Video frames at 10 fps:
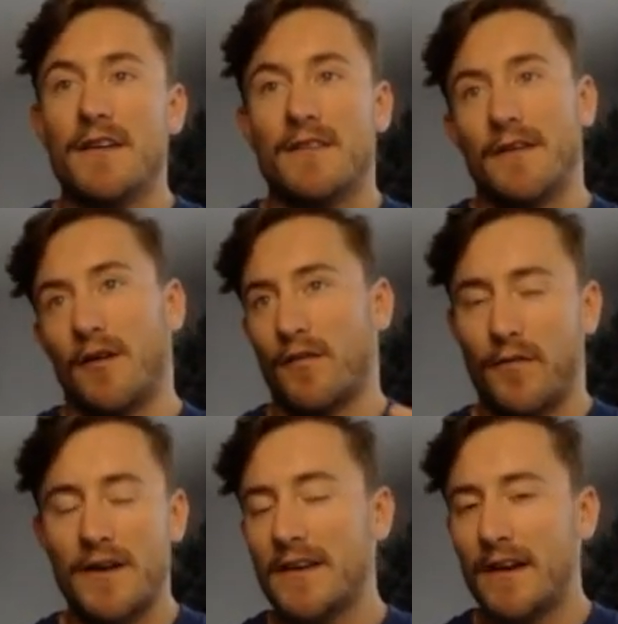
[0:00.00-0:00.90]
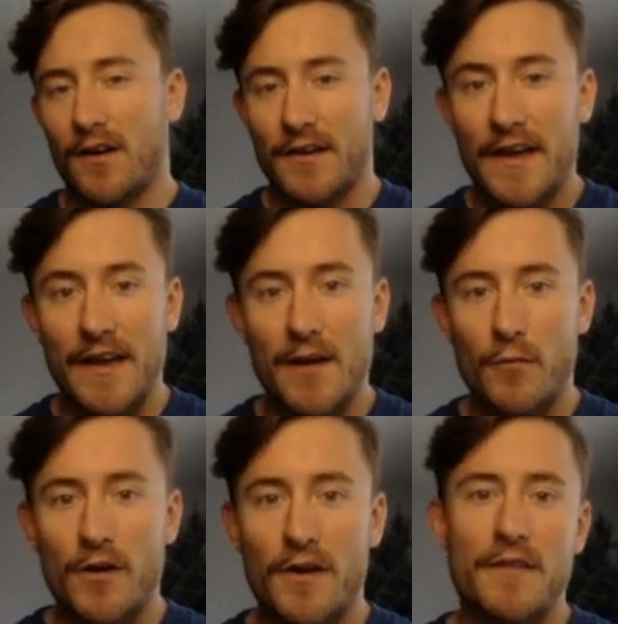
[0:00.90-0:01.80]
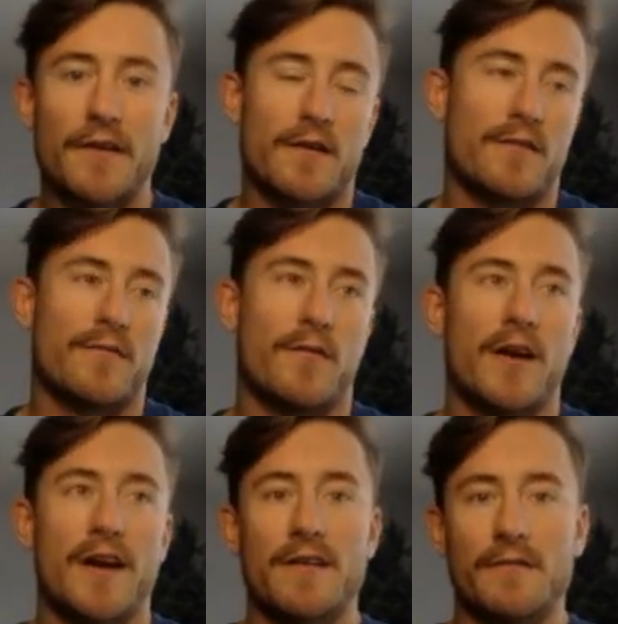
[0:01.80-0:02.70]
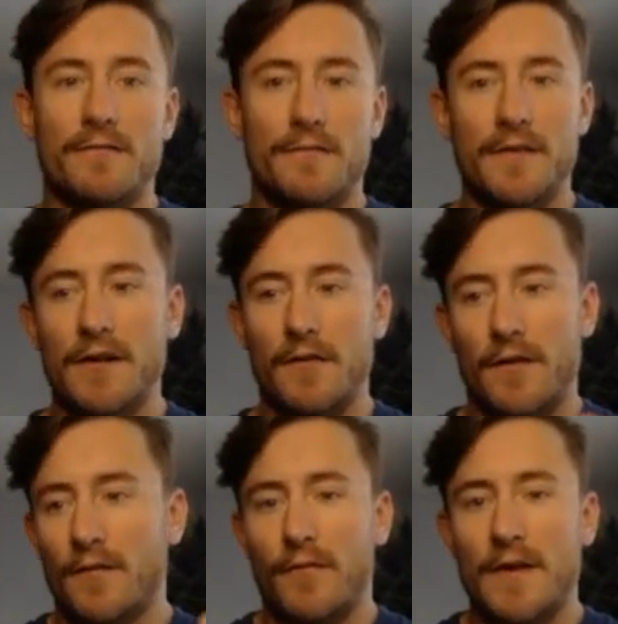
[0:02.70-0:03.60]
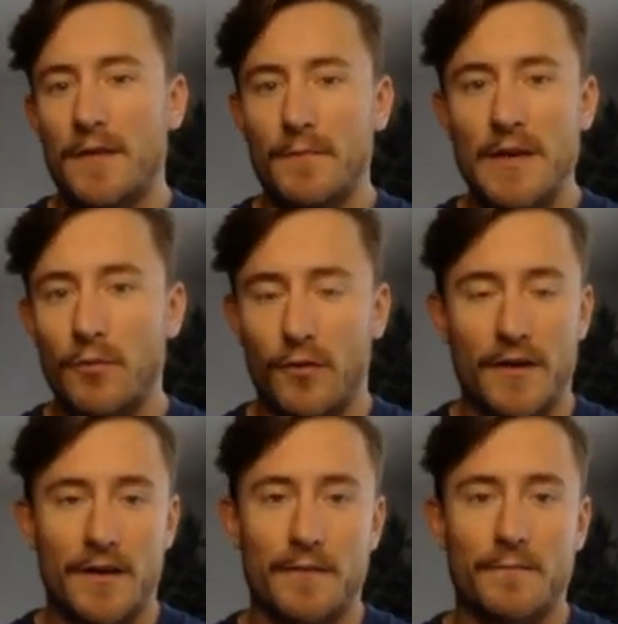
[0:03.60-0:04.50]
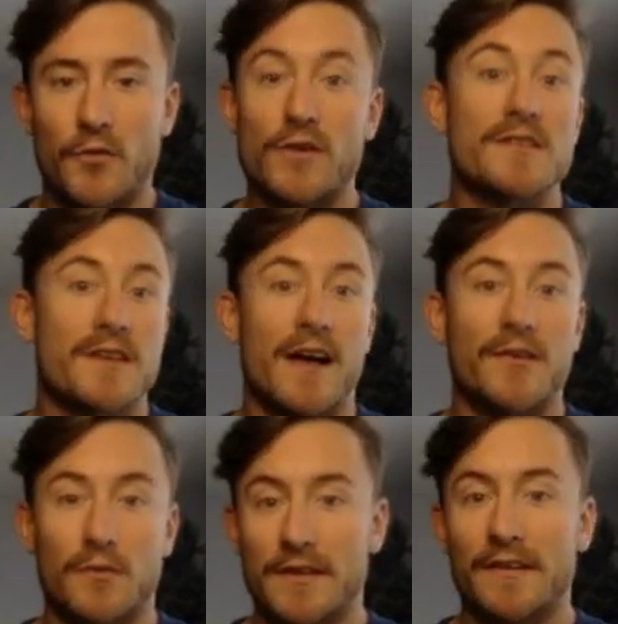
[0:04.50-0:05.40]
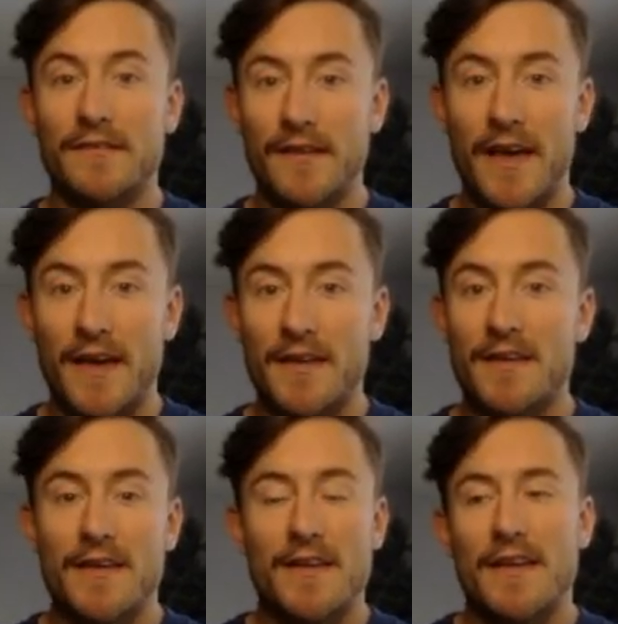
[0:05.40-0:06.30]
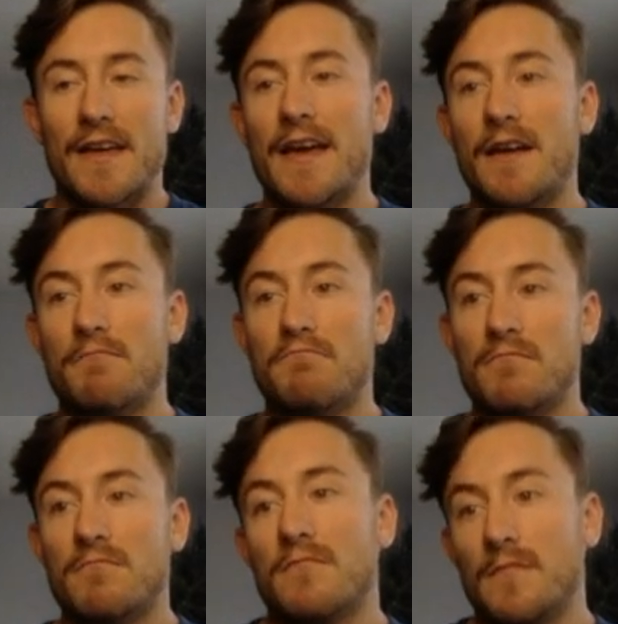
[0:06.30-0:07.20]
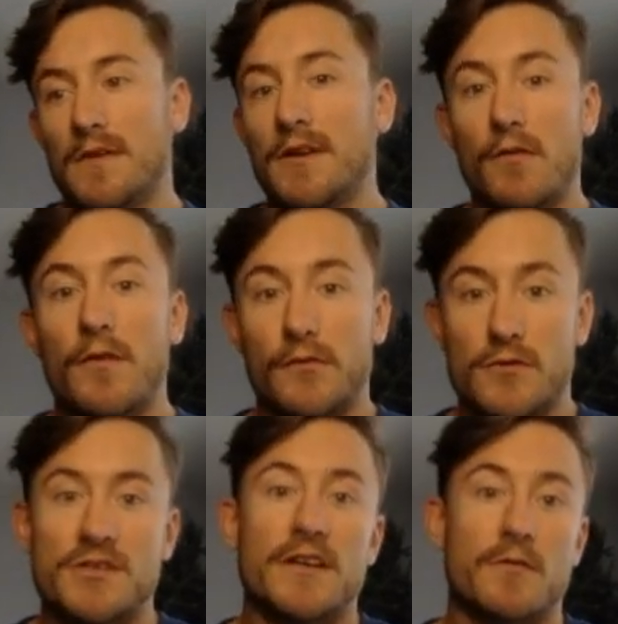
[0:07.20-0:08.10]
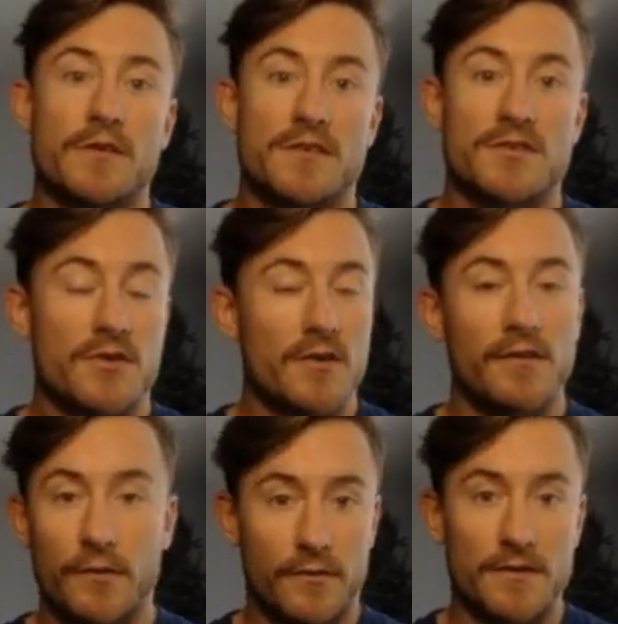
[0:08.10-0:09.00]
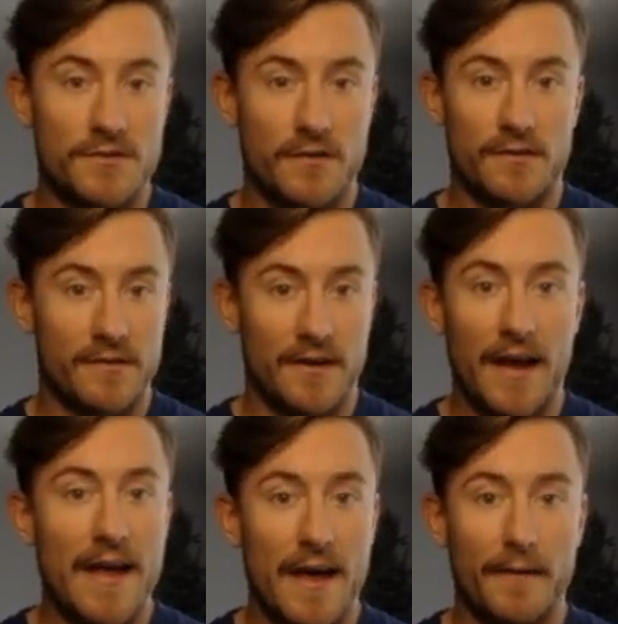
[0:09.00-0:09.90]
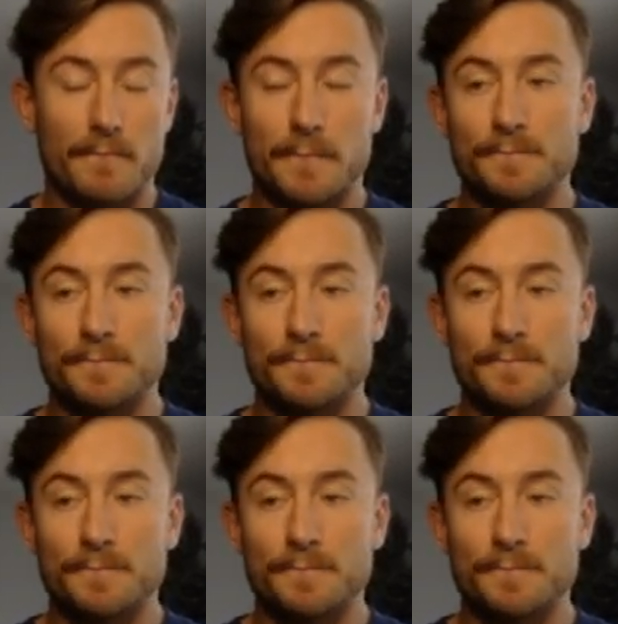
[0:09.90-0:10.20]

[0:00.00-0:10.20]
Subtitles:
they're afraid to get on camera. They're afraid that people are going to criticize what they say. And, those are genuine concerns. Those are concerns that I had.